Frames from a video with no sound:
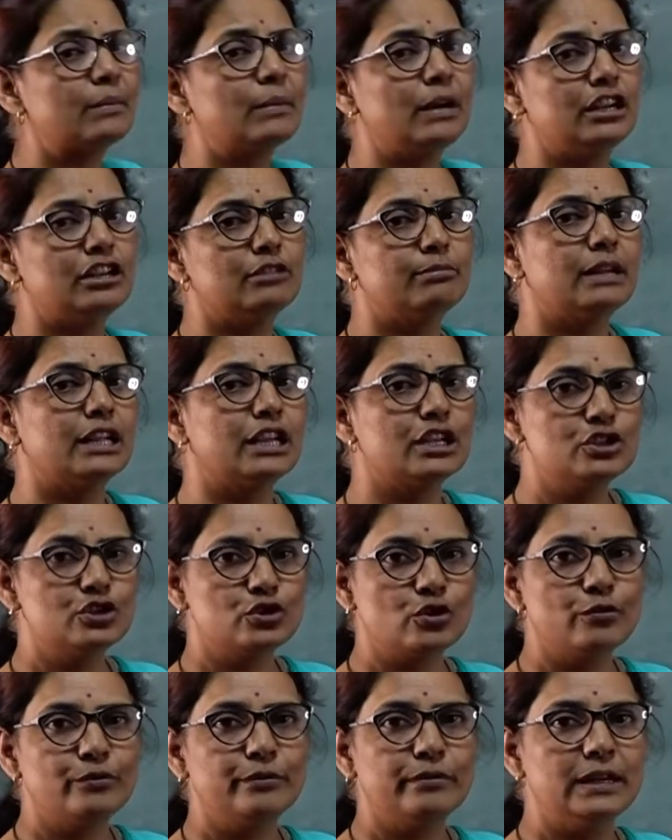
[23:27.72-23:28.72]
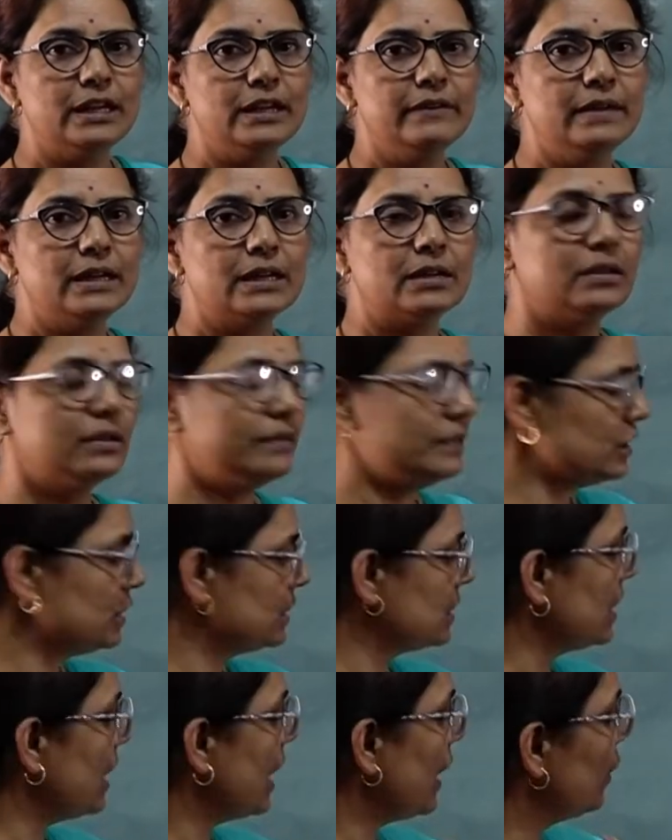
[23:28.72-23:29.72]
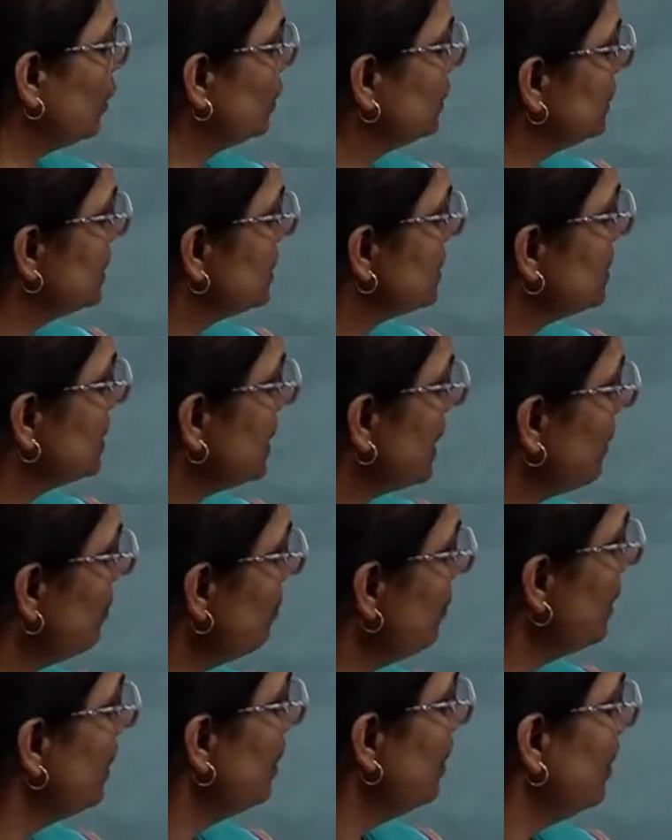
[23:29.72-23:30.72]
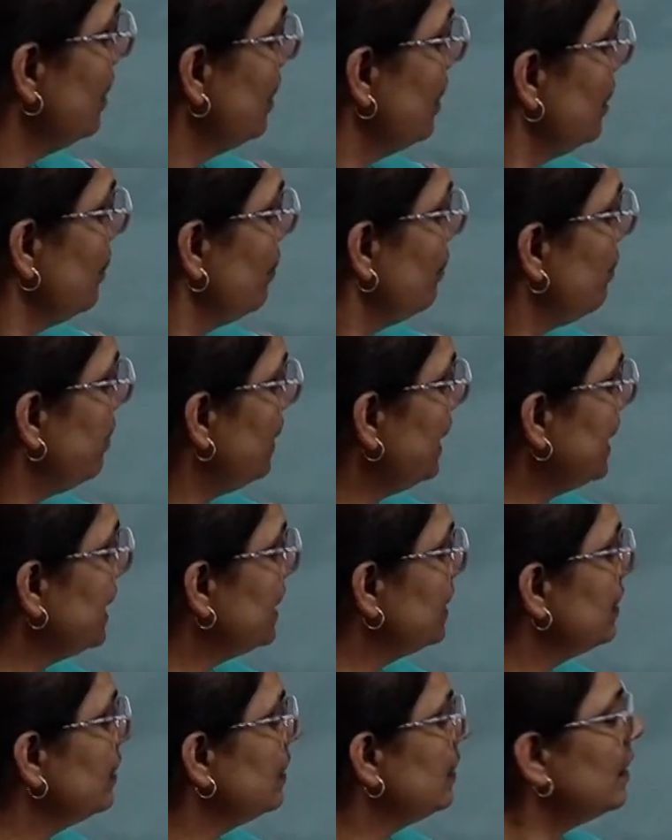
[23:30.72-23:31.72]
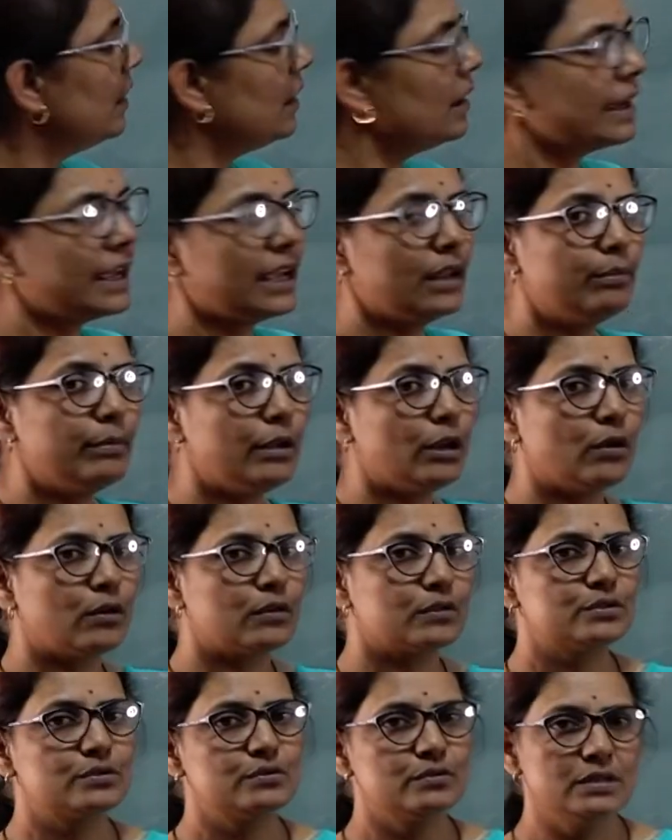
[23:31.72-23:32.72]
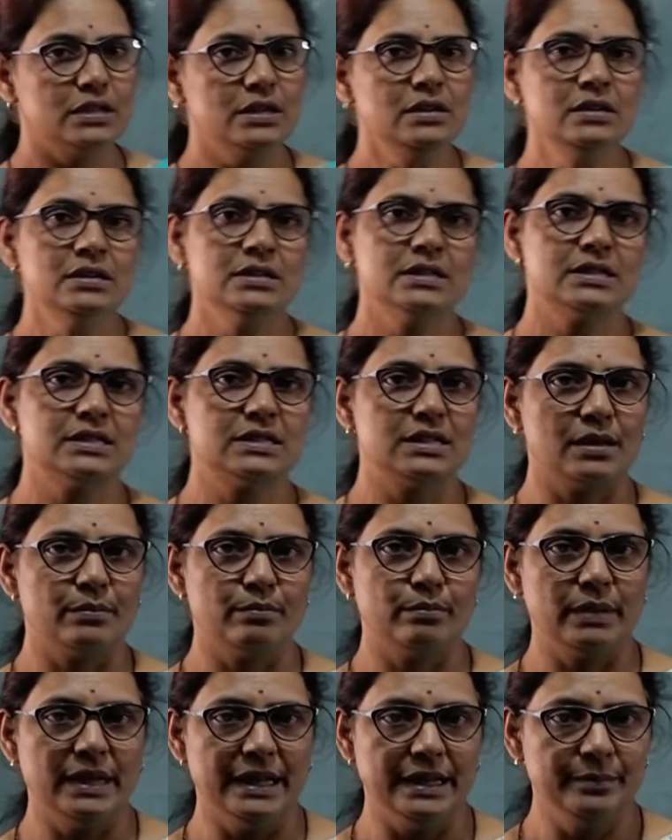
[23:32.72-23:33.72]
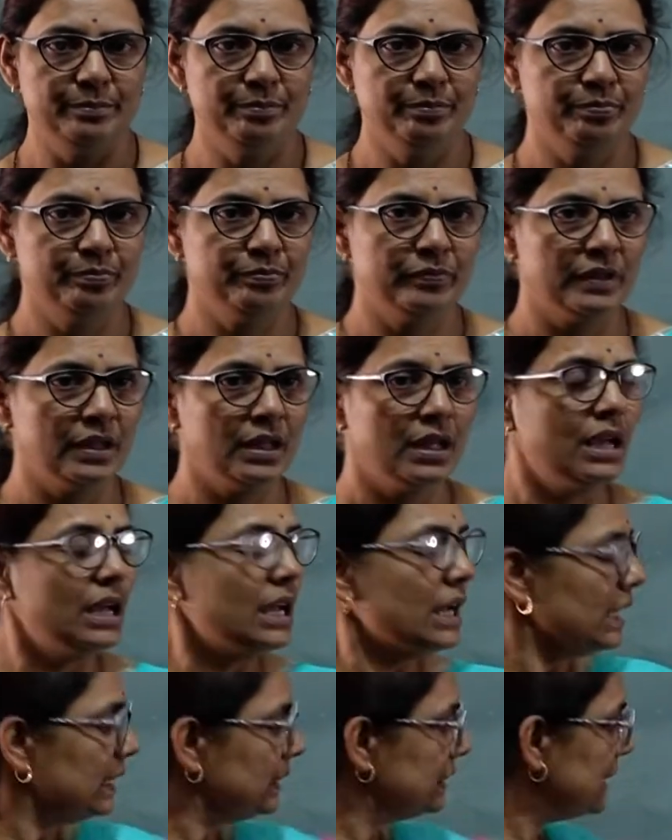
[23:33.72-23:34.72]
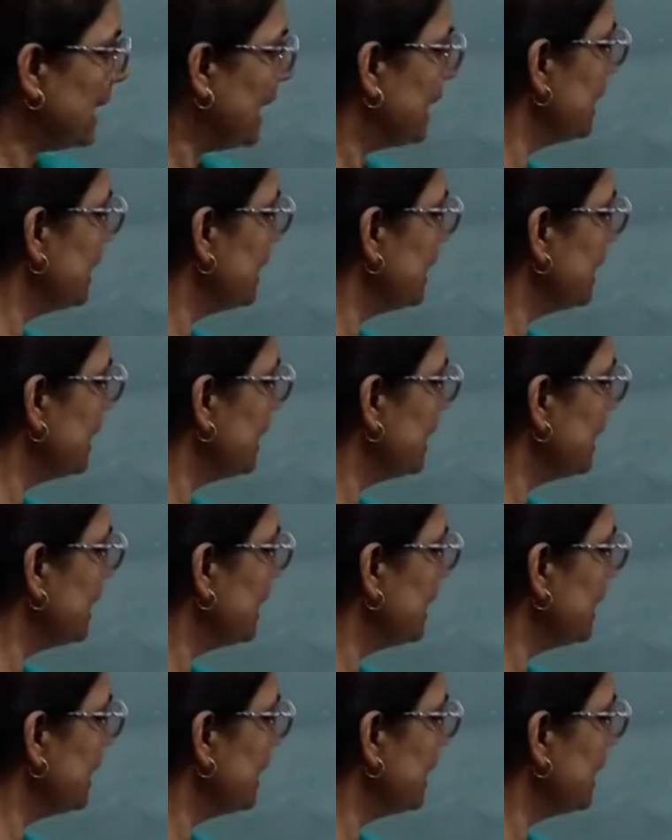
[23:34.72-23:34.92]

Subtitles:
multiplication of any vector which is lie on the same plane again belongs to the same plane. That